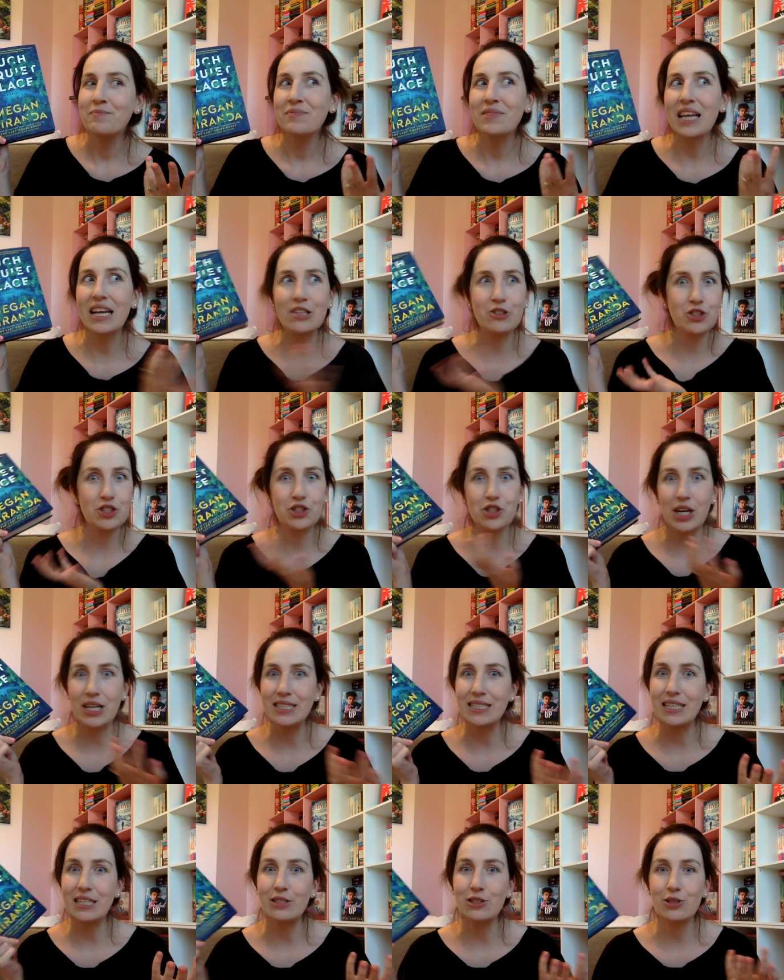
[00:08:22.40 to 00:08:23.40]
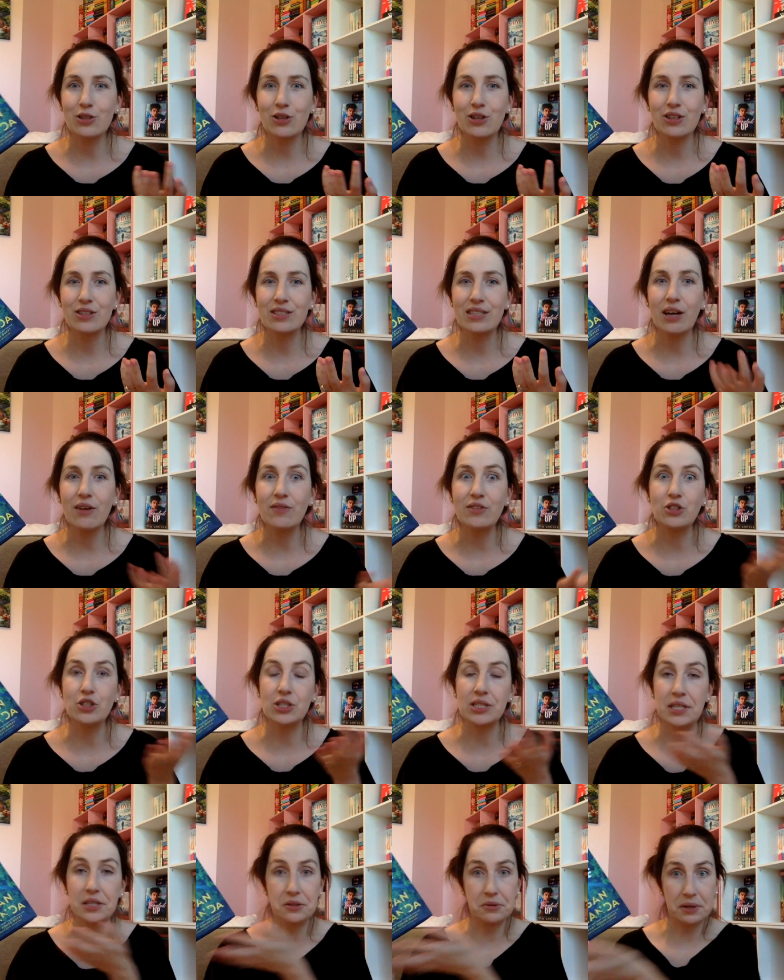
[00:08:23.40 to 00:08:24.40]
And she tries to insert herself, and she's
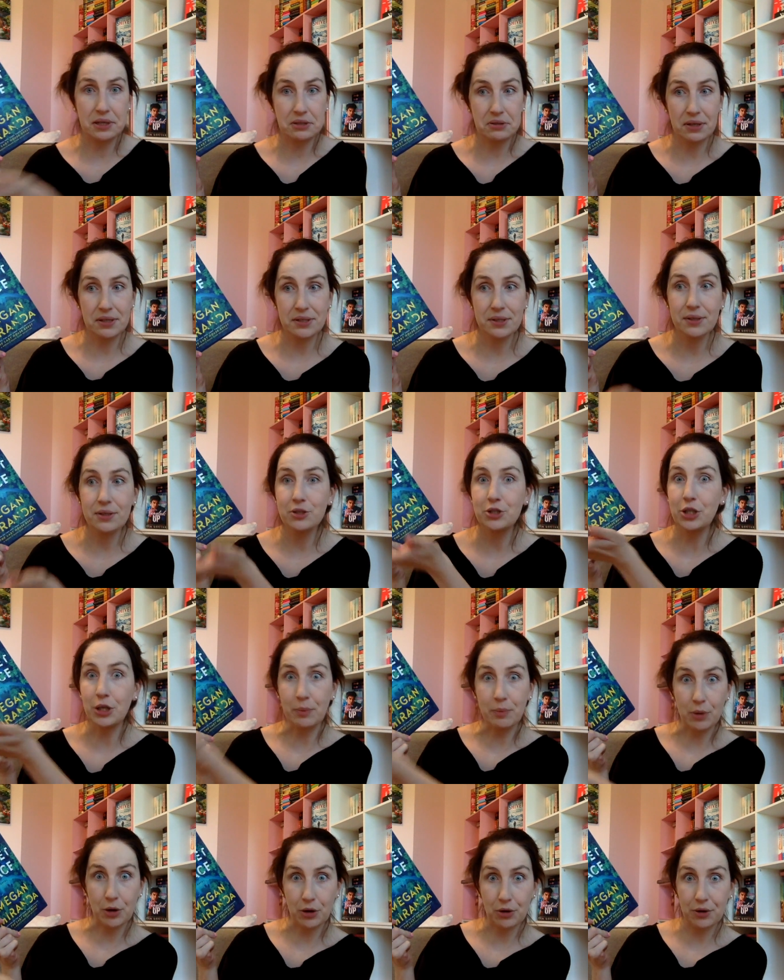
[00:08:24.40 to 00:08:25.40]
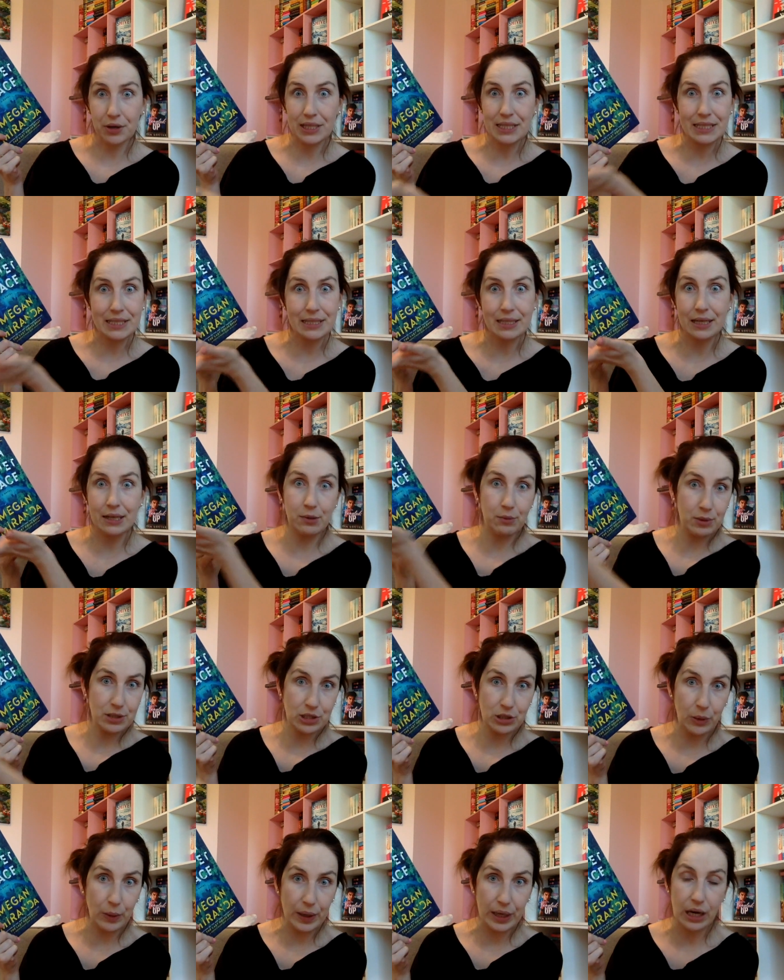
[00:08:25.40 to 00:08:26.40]
like, do I trust her? Is she a murderess? Like, what's
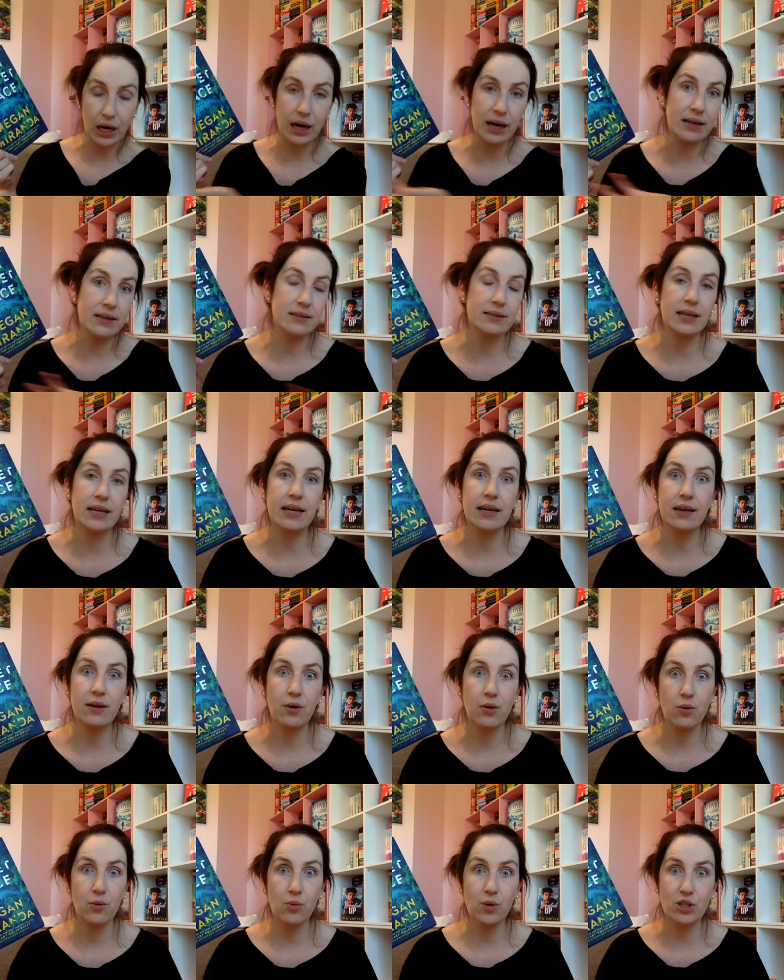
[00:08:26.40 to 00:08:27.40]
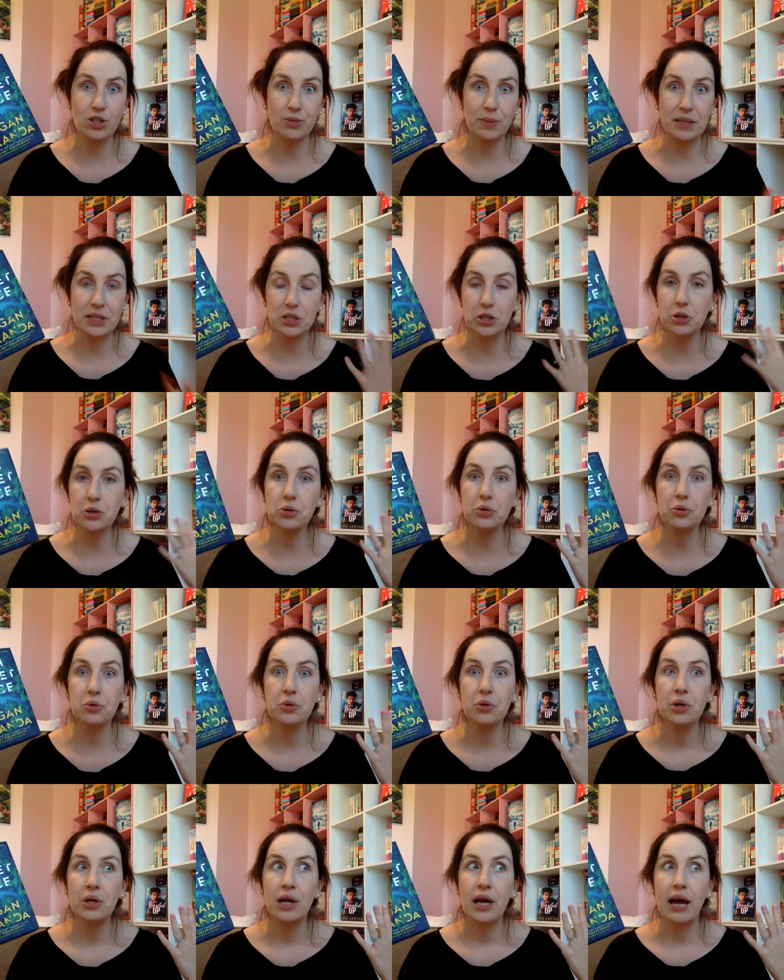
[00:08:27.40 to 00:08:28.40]
going on? Like, what do I do?
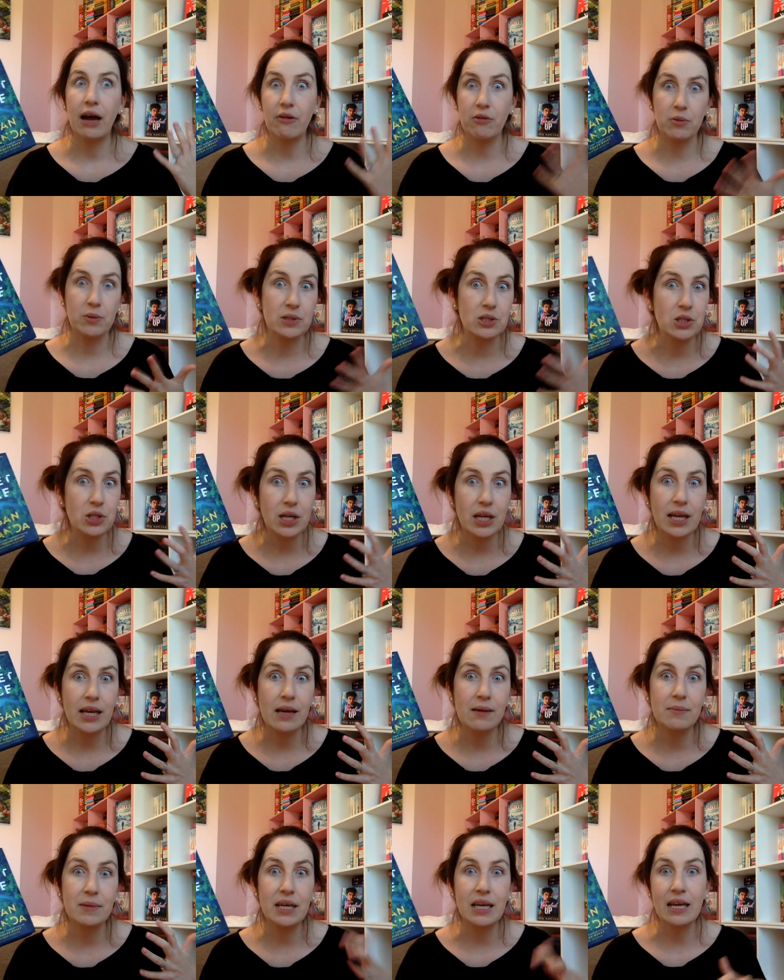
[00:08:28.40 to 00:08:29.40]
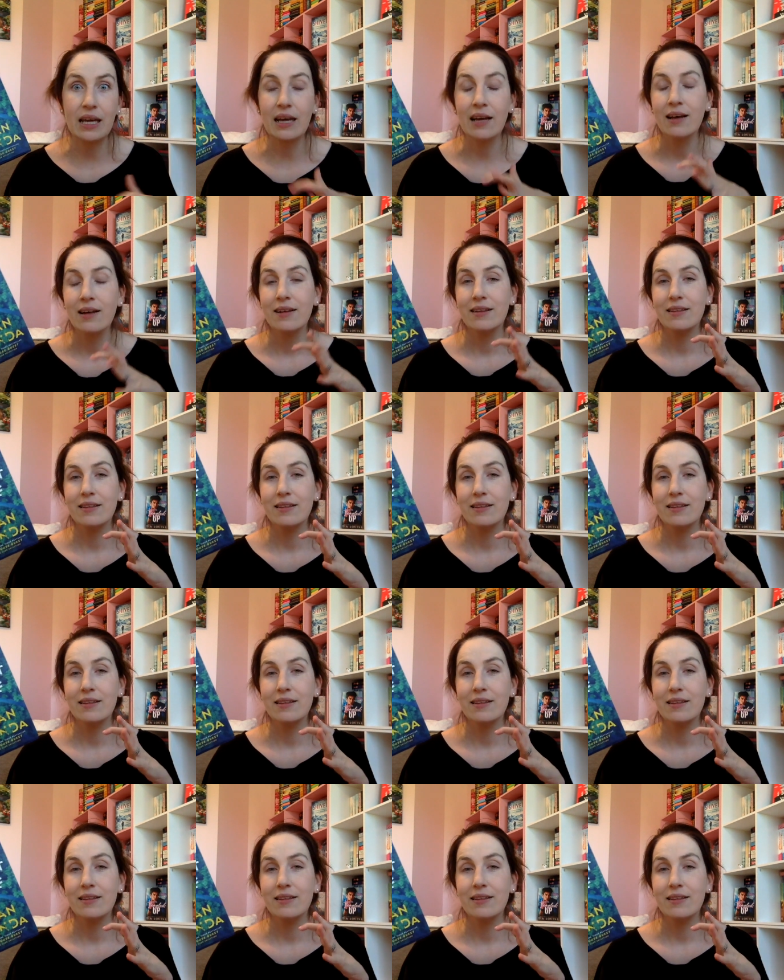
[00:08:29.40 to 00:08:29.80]
Everyone's looking at me.